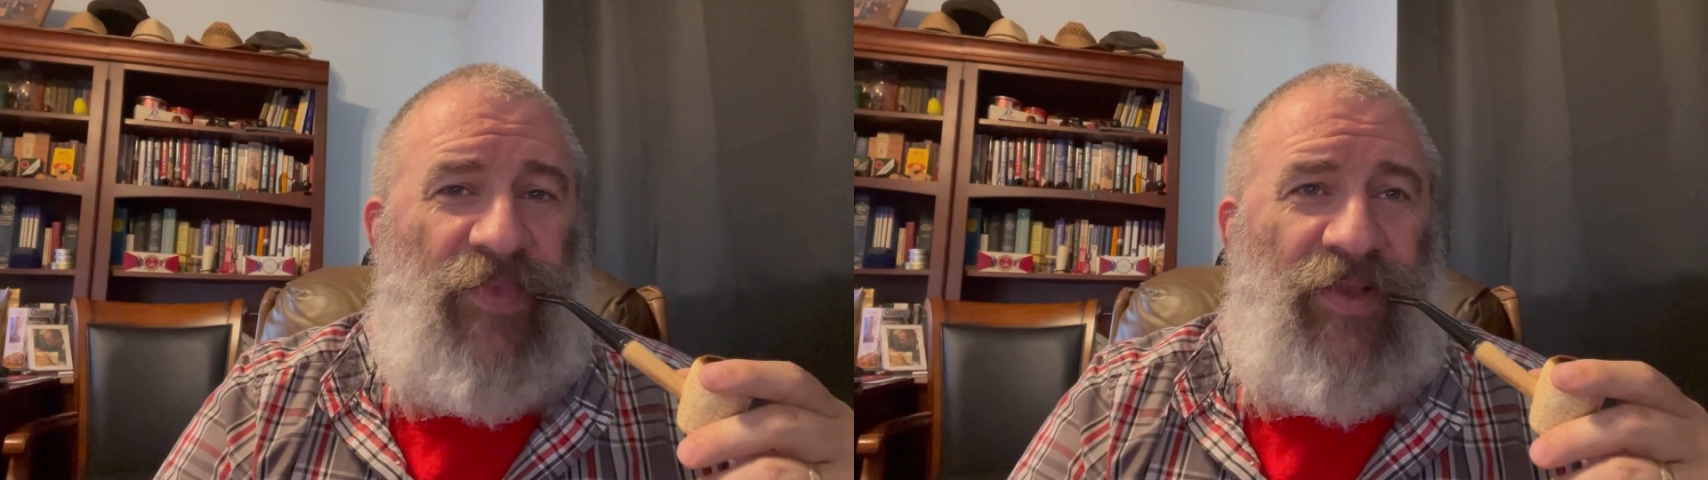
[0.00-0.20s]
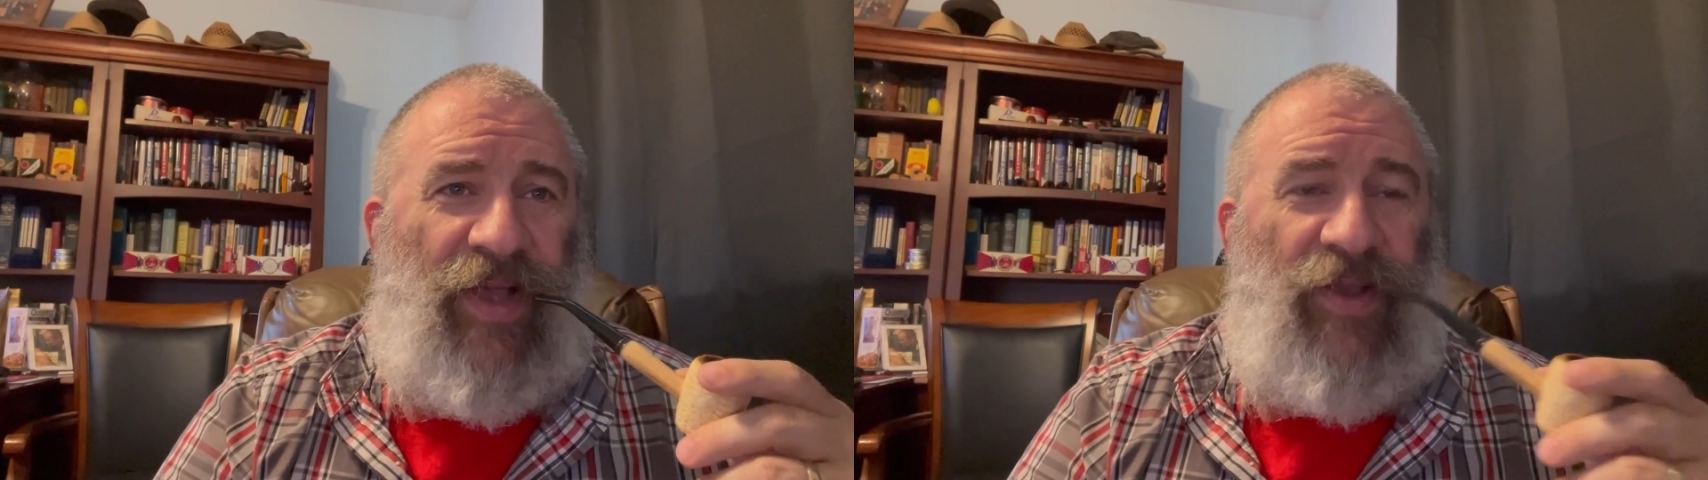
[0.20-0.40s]

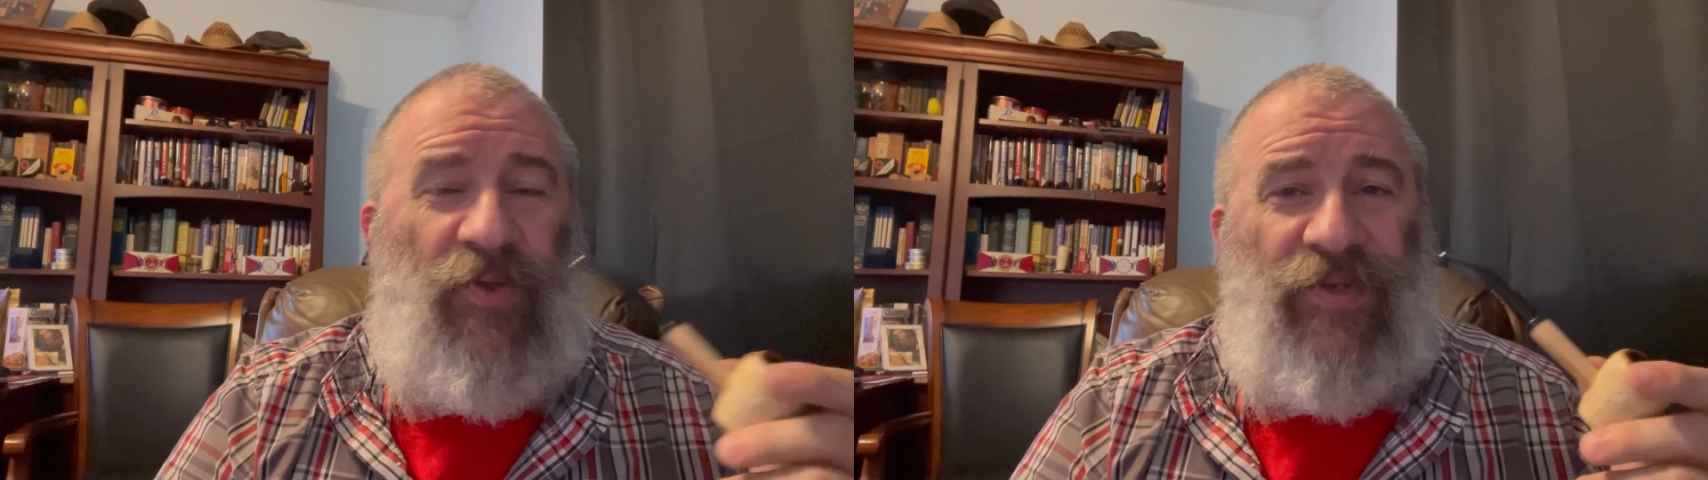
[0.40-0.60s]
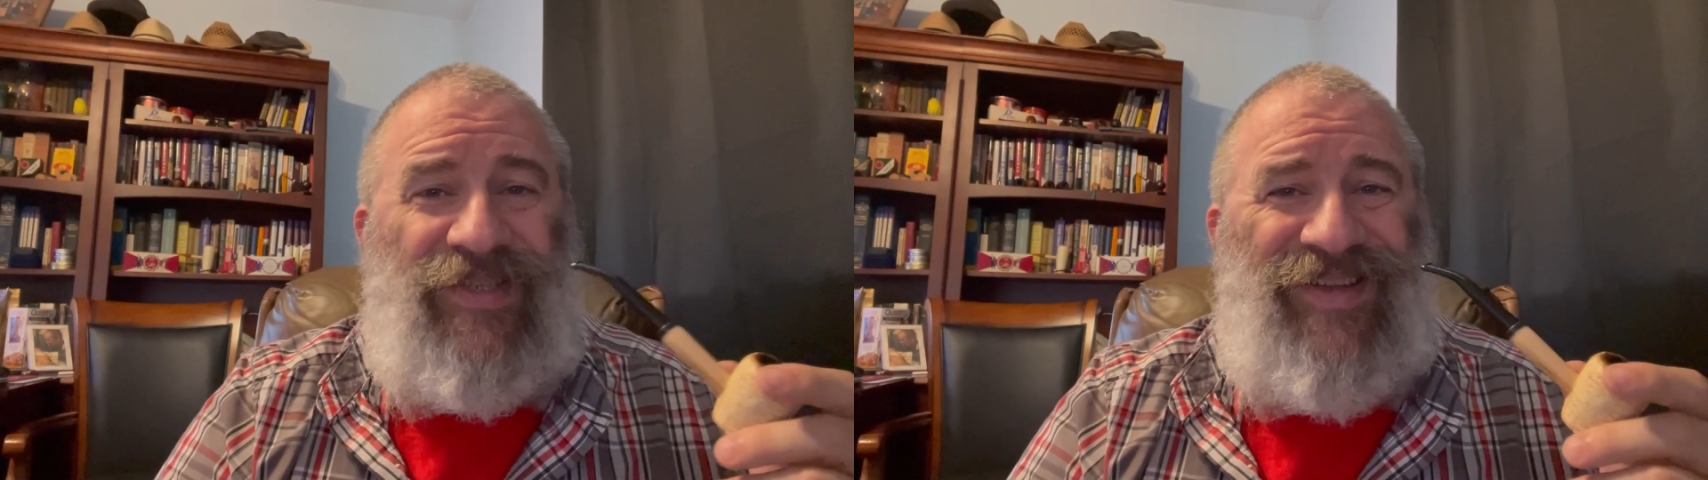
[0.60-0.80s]
guy
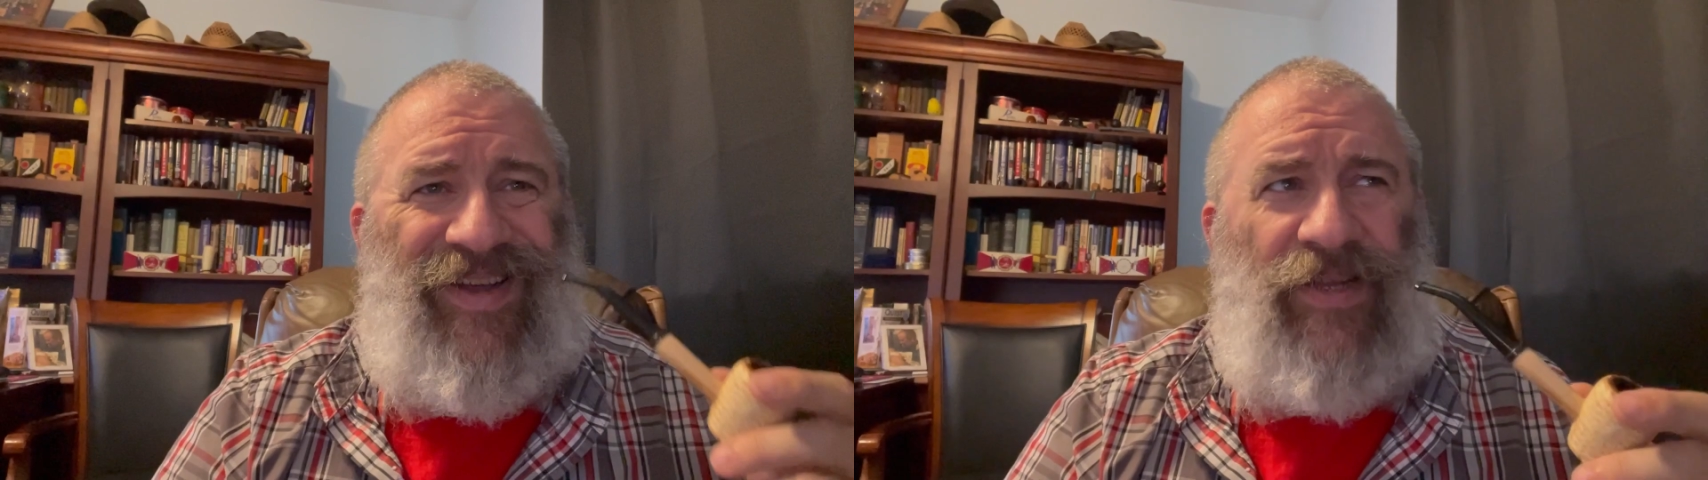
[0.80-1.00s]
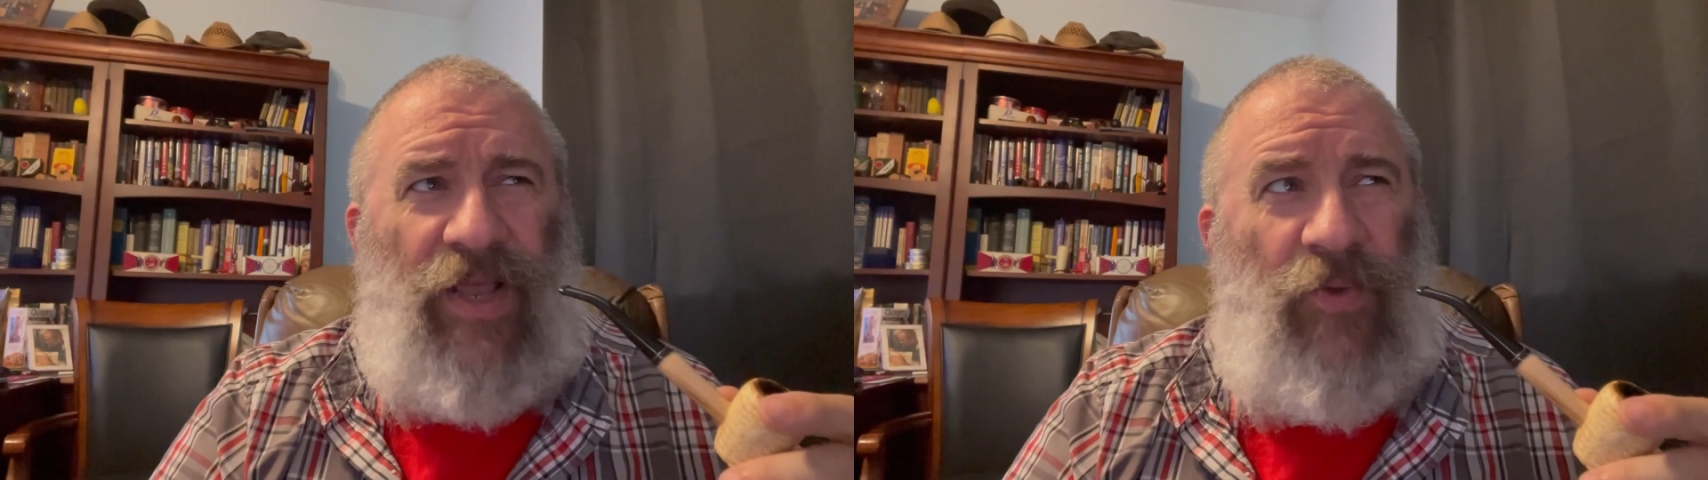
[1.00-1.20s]
who is not a